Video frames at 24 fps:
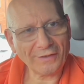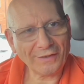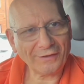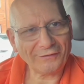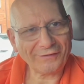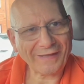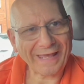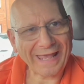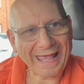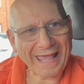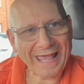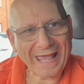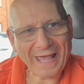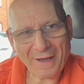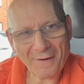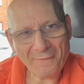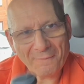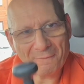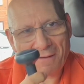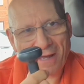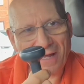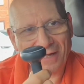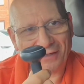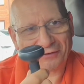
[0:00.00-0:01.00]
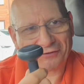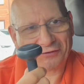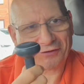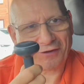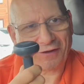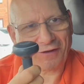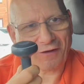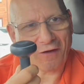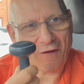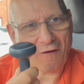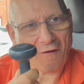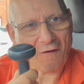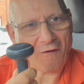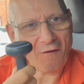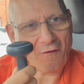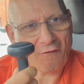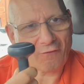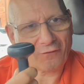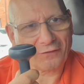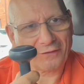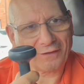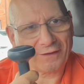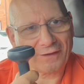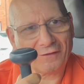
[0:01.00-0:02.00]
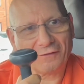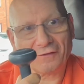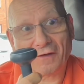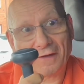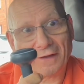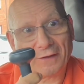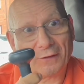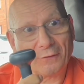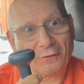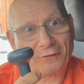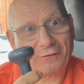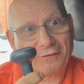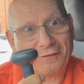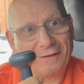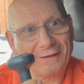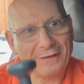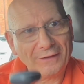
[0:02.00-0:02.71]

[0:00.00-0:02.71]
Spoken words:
is how much are these iotti